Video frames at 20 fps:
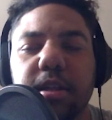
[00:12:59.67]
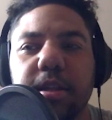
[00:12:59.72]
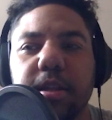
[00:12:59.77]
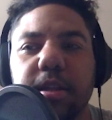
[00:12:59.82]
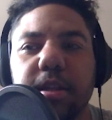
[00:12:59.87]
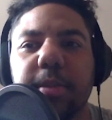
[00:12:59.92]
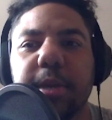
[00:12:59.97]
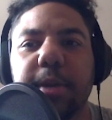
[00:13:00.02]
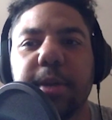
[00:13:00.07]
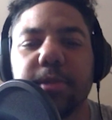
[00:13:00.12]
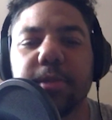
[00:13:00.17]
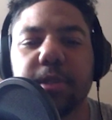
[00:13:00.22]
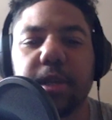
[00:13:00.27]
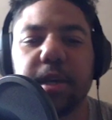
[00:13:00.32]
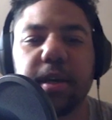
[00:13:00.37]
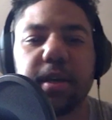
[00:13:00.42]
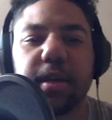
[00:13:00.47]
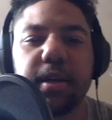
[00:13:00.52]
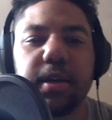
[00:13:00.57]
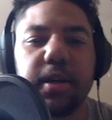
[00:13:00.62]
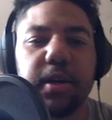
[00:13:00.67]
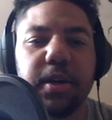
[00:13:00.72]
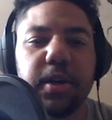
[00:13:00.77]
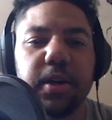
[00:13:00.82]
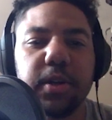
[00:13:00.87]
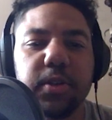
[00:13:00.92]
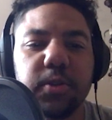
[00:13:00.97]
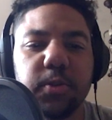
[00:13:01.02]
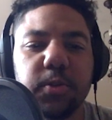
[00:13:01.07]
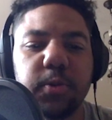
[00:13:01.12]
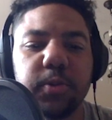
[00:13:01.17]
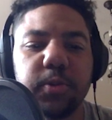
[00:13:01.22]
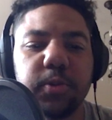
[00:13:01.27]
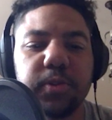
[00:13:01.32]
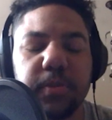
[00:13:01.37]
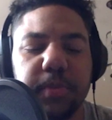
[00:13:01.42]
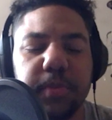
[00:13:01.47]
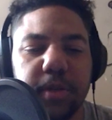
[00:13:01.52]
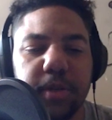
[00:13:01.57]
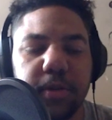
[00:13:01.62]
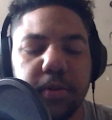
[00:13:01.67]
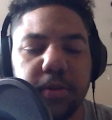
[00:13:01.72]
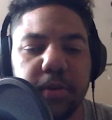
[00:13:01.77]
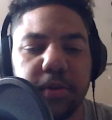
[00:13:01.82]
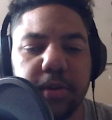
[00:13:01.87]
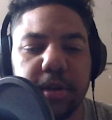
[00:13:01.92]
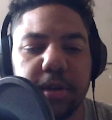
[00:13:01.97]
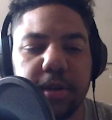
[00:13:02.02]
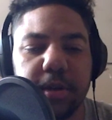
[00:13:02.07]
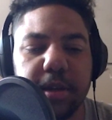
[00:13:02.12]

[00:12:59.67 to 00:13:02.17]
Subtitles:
and perhaps like towards the middle